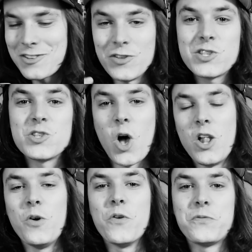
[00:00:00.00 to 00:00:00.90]
So this is
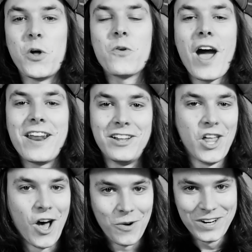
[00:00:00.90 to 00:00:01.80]
all over Flo Rida
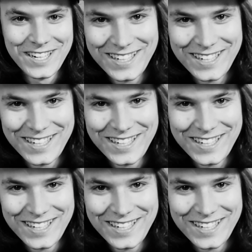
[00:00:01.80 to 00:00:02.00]
Low.